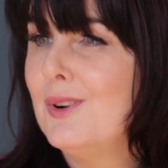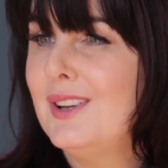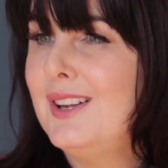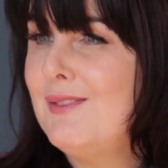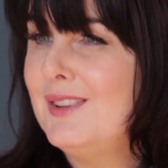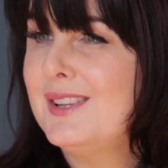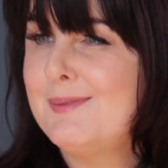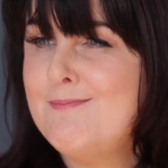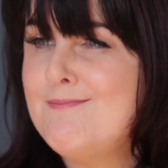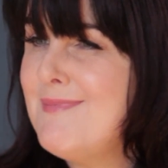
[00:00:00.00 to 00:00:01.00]
living this
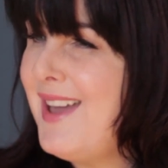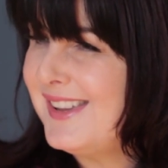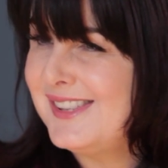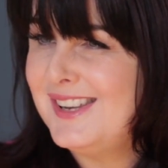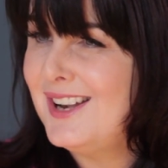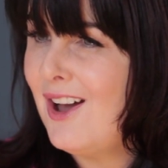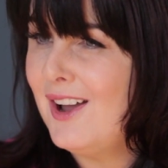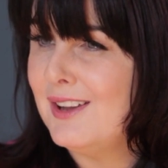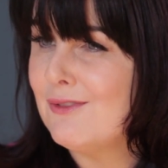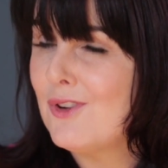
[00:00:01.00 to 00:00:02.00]
messy
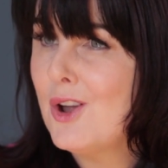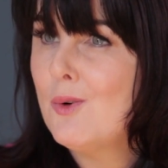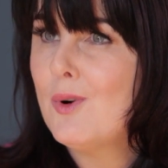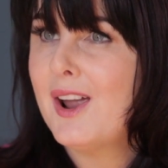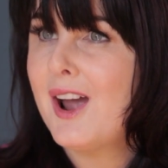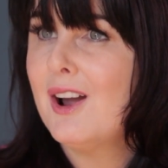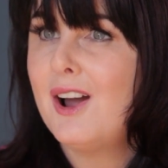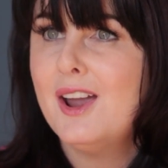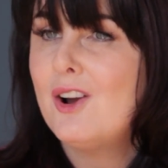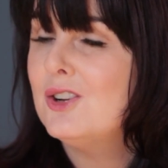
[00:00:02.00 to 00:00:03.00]
life where
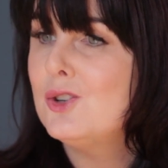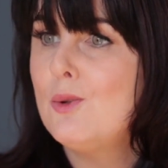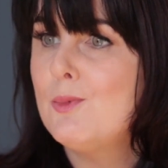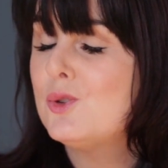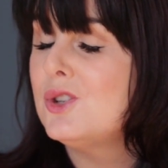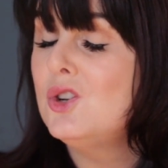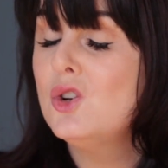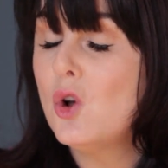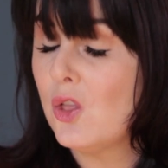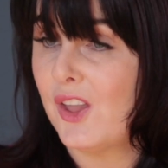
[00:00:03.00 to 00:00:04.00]
I earned almost
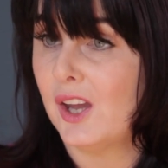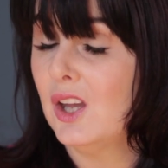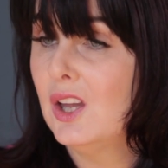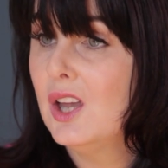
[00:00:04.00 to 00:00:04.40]
nothing.